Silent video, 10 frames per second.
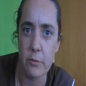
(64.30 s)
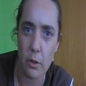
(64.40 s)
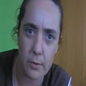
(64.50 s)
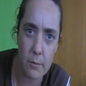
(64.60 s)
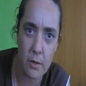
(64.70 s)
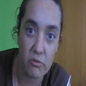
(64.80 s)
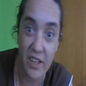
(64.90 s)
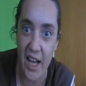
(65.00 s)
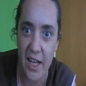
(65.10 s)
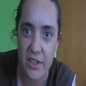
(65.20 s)
Problem?
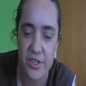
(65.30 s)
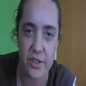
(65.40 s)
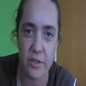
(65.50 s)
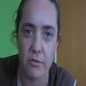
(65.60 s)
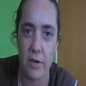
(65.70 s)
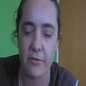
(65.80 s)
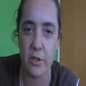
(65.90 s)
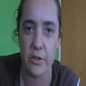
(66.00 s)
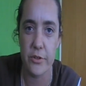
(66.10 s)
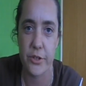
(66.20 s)
Reaction?
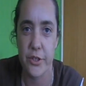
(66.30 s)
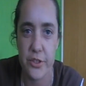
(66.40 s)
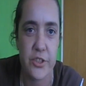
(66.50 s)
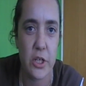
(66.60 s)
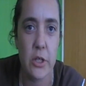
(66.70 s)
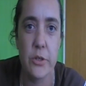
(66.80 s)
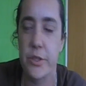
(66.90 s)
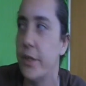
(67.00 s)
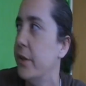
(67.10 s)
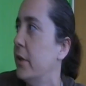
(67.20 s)
Revolution?
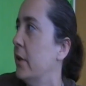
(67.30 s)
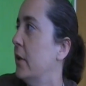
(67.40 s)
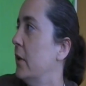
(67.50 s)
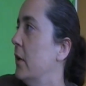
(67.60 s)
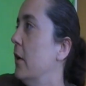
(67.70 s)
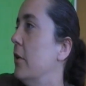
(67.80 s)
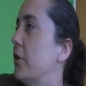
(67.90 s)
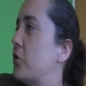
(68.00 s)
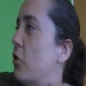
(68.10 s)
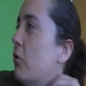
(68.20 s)
Solution? The
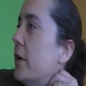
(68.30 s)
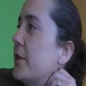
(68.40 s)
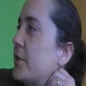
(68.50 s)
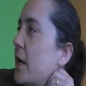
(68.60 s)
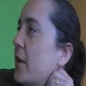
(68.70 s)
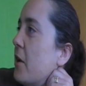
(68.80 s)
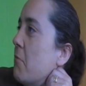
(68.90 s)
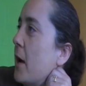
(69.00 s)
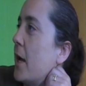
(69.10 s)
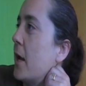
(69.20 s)
Tories say
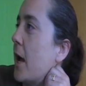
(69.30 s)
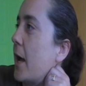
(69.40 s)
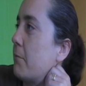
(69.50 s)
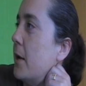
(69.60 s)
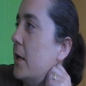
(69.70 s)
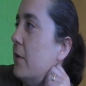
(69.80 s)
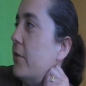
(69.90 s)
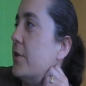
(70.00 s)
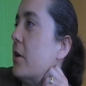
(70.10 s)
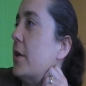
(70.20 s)
they had many of
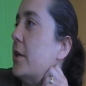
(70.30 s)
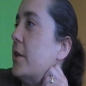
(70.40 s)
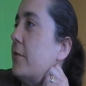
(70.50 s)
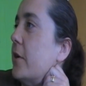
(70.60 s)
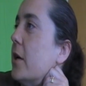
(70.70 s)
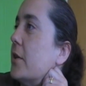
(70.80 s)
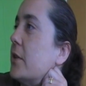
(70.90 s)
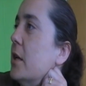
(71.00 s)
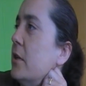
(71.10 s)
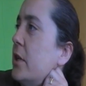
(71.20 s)
these ideas first.
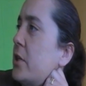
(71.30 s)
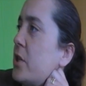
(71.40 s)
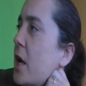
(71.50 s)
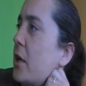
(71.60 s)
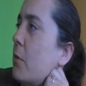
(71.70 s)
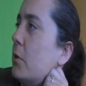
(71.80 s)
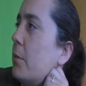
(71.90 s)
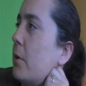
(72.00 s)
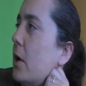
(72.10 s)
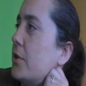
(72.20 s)
This shake-up will
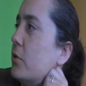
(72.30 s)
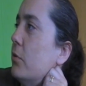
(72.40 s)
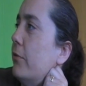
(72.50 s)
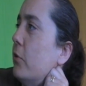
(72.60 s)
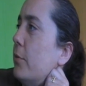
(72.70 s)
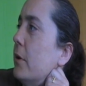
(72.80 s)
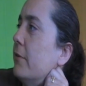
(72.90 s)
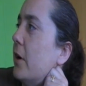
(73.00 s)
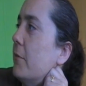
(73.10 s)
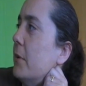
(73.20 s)
apply to all
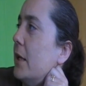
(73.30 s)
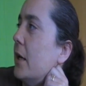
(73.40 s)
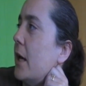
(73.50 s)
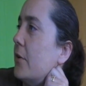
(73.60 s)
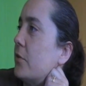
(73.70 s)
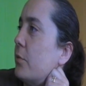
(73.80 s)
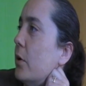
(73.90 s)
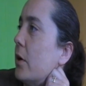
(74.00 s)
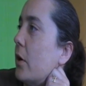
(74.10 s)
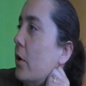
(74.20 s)
4.5 million out of
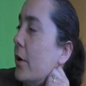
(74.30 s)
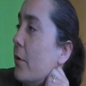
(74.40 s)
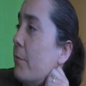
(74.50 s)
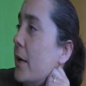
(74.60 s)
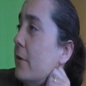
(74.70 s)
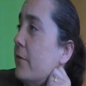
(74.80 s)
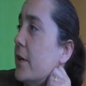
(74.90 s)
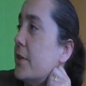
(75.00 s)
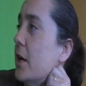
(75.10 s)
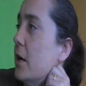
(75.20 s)
work and on
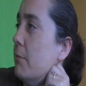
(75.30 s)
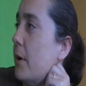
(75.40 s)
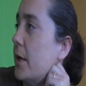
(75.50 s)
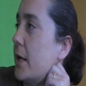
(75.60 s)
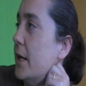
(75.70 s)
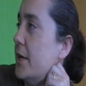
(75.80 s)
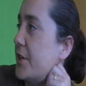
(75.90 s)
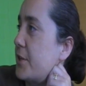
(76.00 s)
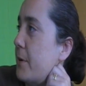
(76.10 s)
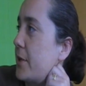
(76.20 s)
benefits, but is
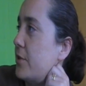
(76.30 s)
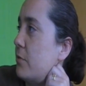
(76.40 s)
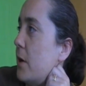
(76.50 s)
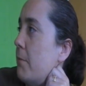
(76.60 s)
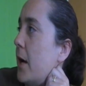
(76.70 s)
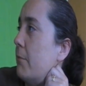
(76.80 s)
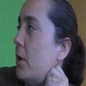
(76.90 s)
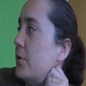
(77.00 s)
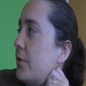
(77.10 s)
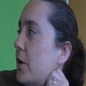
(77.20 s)
expected to impact
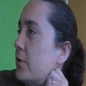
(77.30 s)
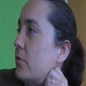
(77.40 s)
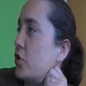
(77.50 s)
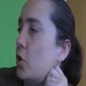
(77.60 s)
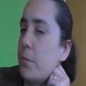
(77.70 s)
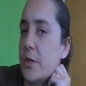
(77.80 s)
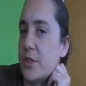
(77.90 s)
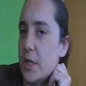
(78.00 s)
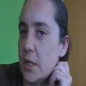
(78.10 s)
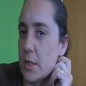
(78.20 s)
most of those on job
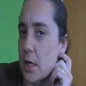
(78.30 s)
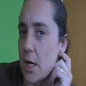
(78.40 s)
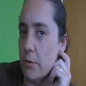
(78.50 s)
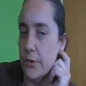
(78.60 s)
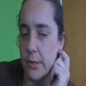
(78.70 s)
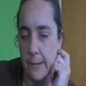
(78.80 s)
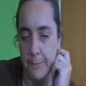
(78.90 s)
seekers allowance.